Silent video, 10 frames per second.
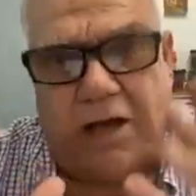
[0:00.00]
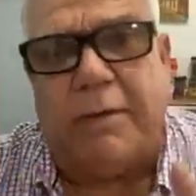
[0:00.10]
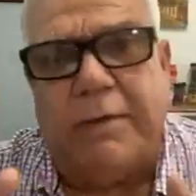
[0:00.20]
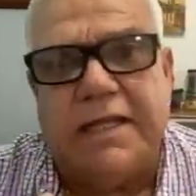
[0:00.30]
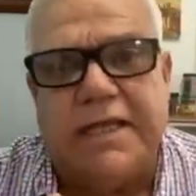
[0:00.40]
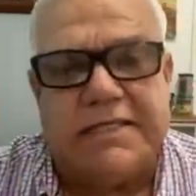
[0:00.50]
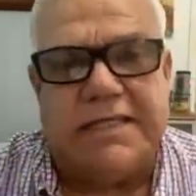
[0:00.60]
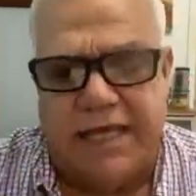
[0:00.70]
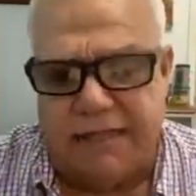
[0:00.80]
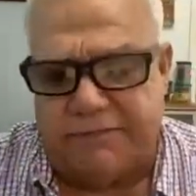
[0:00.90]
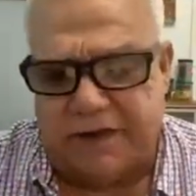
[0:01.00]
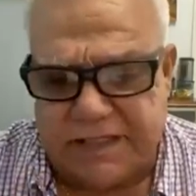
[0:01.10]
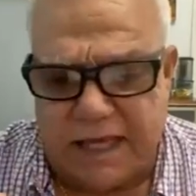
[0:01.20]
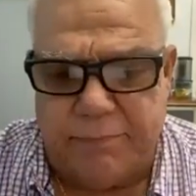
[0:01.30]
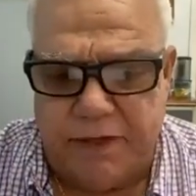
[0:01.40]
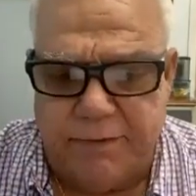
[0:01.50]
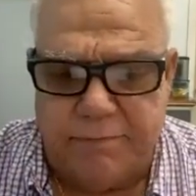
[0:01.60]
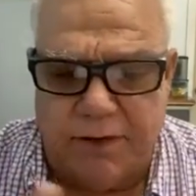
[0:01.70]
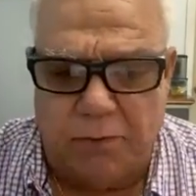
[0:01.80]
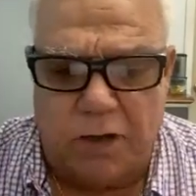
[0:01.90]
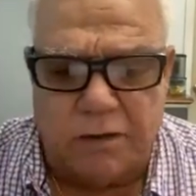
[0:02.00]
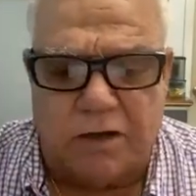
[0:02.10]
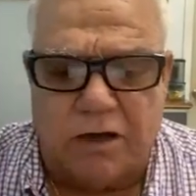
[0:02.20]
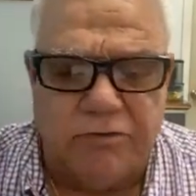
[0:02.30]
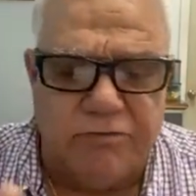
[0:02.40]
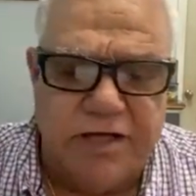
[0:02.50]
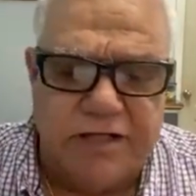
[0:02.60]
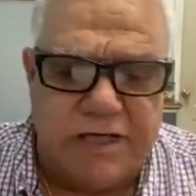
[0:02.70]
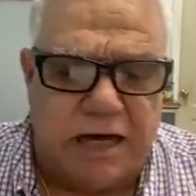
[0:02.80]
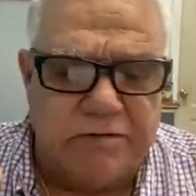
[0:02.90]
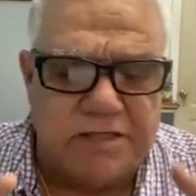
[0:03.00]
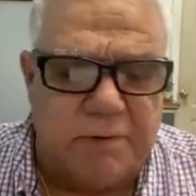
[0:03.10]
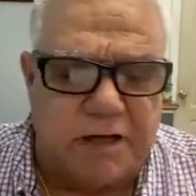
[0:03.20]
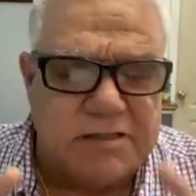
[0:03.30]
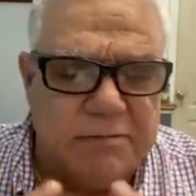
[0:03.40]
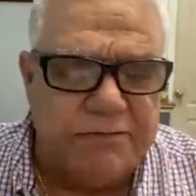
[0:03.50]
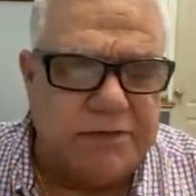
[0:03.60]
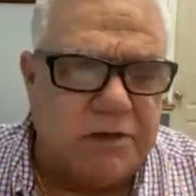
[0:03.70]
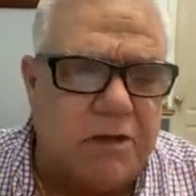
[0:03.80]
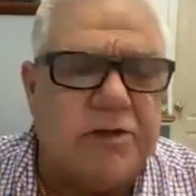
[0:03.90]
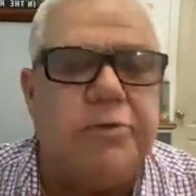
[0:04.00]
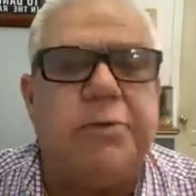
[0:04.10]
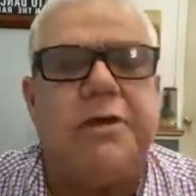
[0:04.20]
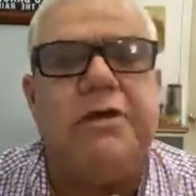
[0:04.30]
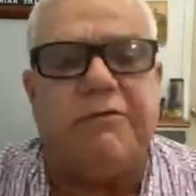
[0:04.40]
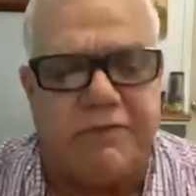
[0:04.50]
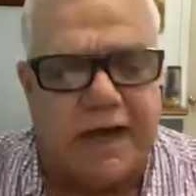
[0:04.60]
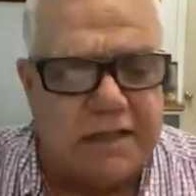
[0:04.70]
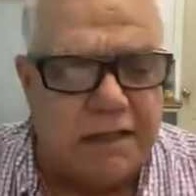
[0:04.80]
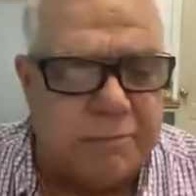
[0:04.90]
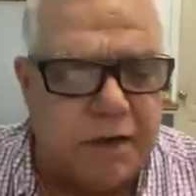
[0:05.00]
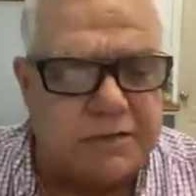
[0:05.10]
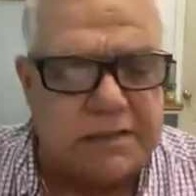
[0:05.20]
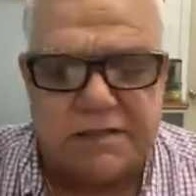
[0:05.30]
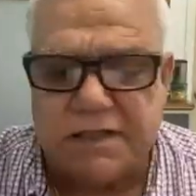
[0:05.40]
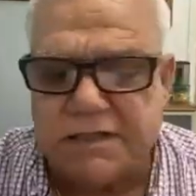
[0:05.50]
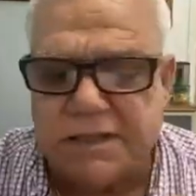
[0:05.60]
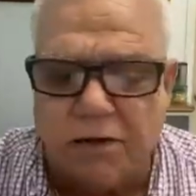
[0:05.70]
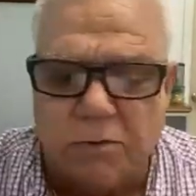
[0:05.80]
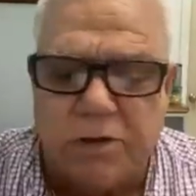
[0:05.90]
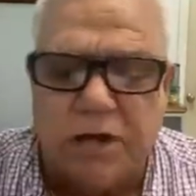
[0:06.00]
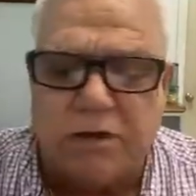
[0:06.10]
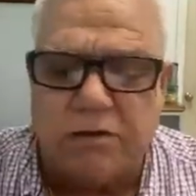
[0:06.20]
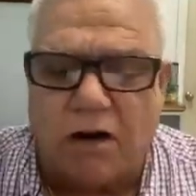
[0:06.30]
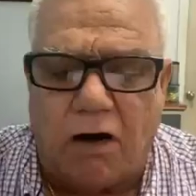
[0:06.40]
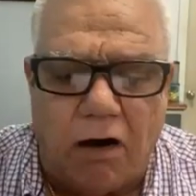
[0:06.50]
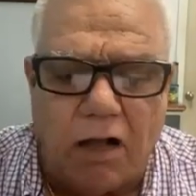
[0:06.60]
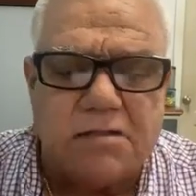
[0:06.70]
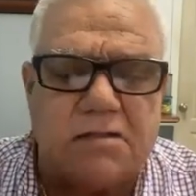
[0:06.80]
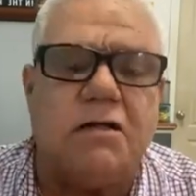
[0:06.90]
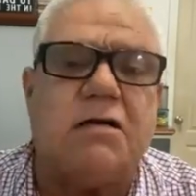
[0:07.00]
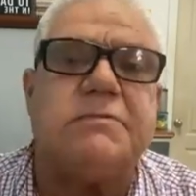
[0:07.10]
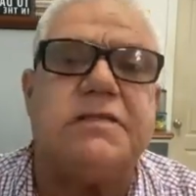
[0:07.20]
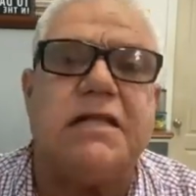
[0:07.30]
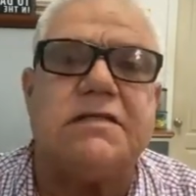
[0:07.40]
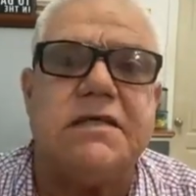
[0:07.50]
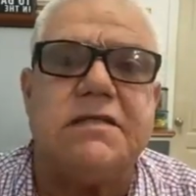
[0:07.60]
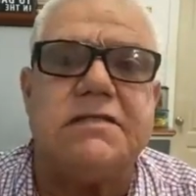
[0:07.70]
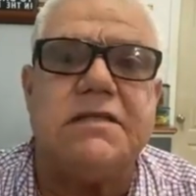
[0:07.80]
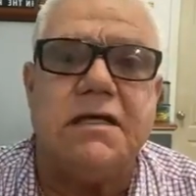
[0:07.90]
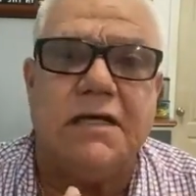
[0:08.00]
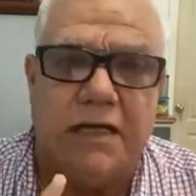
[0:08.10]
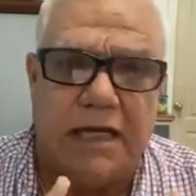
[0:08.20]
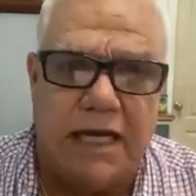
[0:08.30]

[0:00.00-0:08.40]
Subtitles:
They come and they state, for example, in B1, the countries are responsible for the continuity of vital processes, including under all circumstances,